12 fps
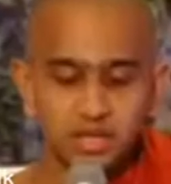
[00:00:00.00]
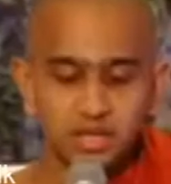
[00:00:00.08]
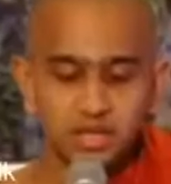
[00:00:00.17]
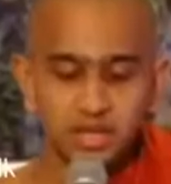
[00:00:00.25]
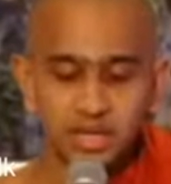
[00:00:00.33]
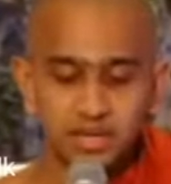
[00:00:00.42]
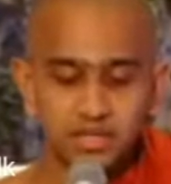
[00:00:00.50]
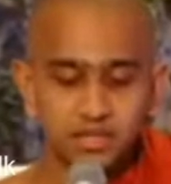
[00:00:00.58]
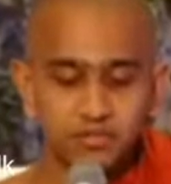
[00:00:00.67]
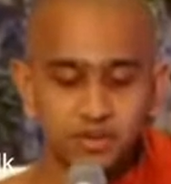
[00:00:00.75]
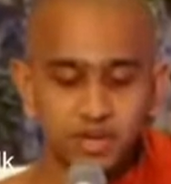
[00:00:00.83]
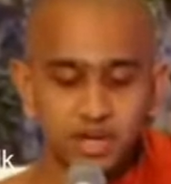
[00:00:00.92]
He had a
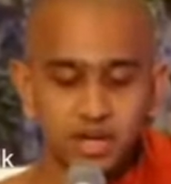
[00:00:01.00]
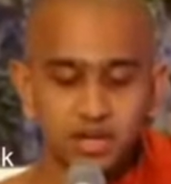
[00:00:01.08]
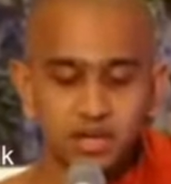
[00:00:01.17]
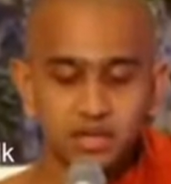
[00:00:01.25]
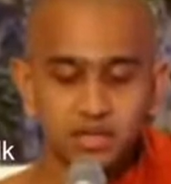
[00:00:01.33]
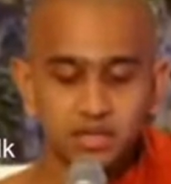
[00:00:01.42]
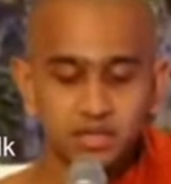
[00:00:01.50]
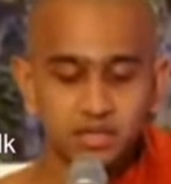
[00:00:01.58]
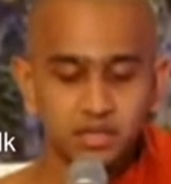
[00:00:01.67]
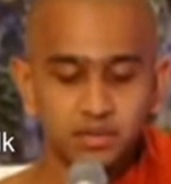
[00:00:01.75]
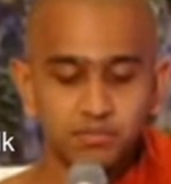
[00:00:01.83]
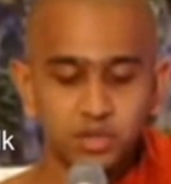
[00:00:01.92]
fair,
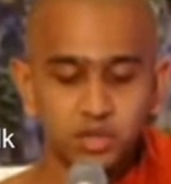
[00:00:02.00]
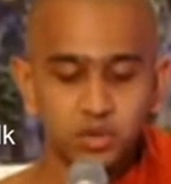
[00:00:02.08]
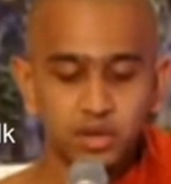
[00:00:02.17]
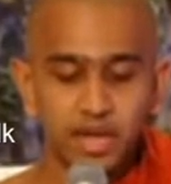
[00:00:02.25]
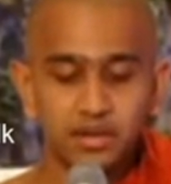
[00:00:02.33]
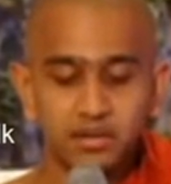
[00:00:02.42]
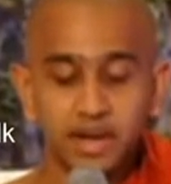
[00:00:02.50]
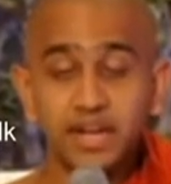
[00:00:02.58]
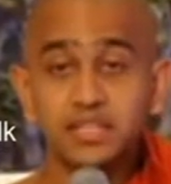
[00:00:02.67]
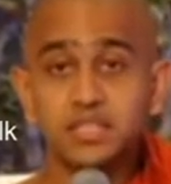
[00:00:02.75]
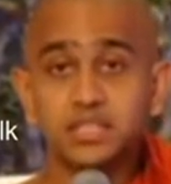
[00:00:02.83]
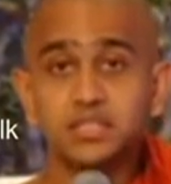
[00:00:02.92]
pure and
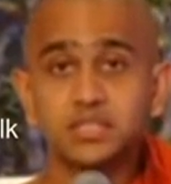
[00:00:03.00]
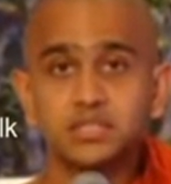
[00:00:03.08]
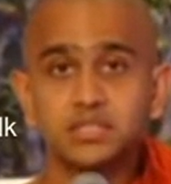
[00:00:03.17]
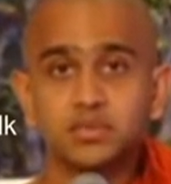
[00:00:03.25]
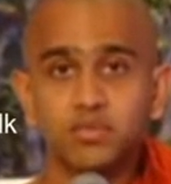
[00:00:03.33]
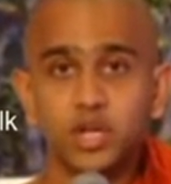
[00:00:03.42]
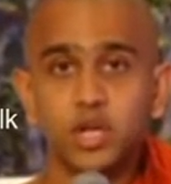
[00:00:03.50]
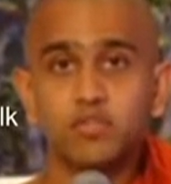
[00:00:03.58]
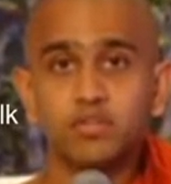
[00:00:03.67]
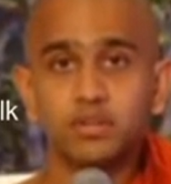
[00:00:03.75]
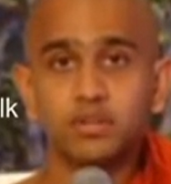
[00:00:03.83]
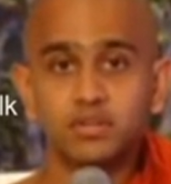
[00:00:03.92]
righteous way
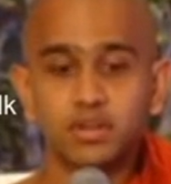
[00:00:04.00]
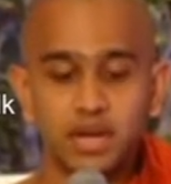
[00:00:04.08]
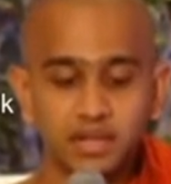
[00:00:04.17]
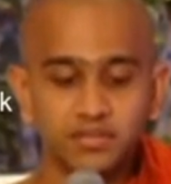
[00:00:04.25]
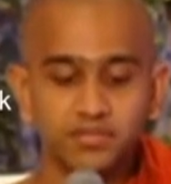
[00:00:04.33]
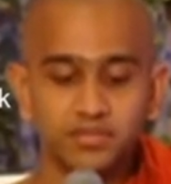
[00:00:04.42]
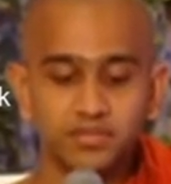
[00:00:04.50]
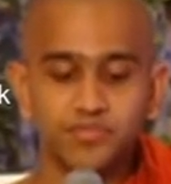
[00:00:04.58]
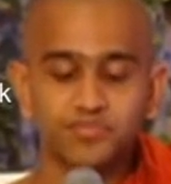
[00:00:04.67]
of life.